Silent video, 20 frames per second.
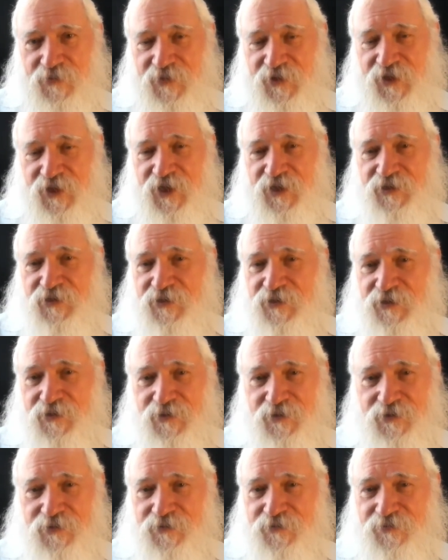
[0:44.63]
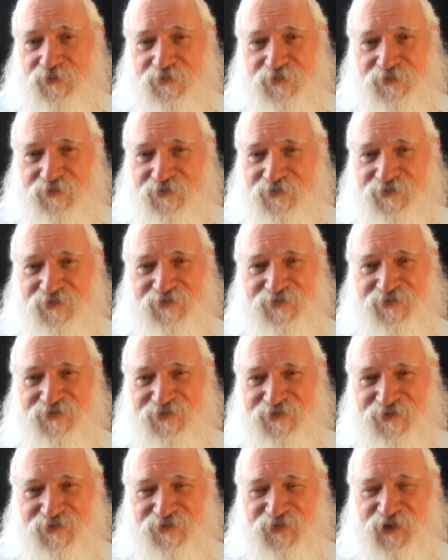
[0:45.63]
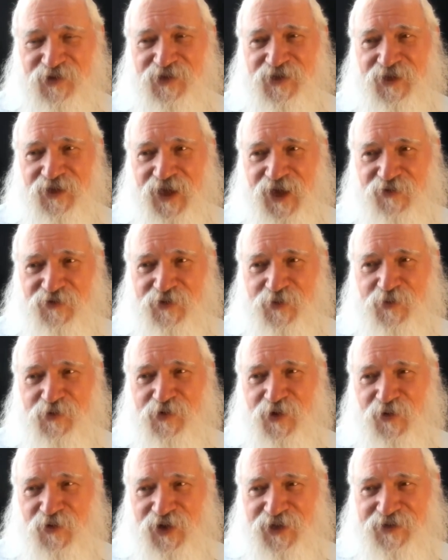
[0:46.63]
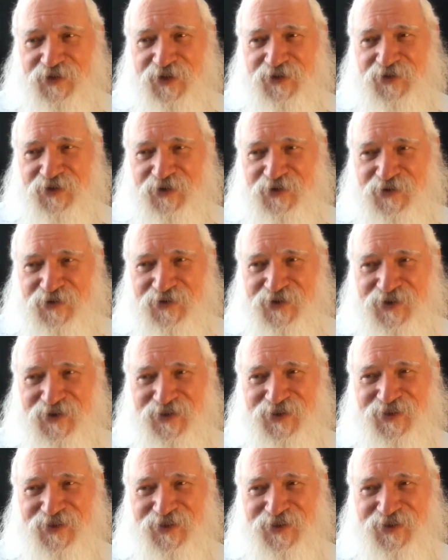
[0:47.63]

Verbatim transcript: Guess we still have some growing to do.